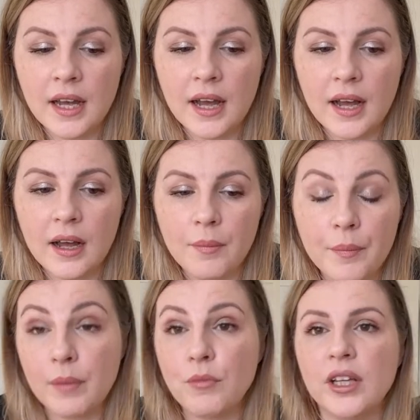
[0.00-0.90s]
Um,
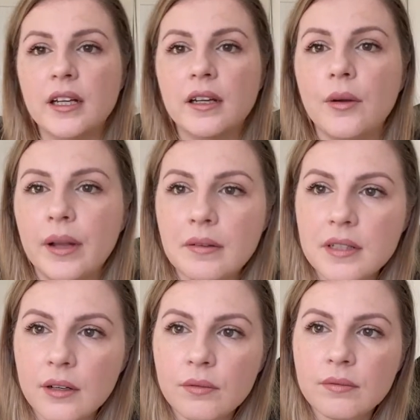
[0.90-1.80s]
but I'm really going to go now.
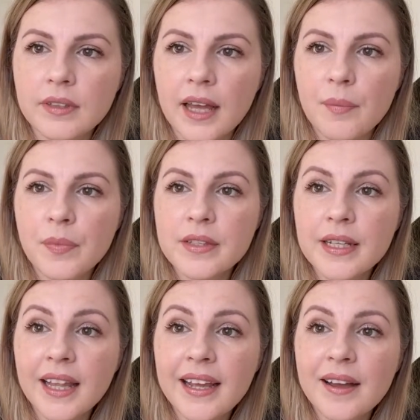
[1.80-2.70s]
So yeah, see
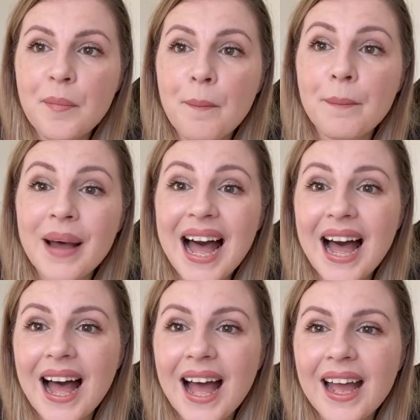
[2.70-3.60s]
you later.
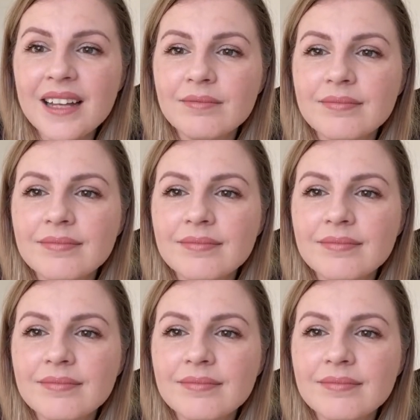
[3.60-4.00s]
Bye.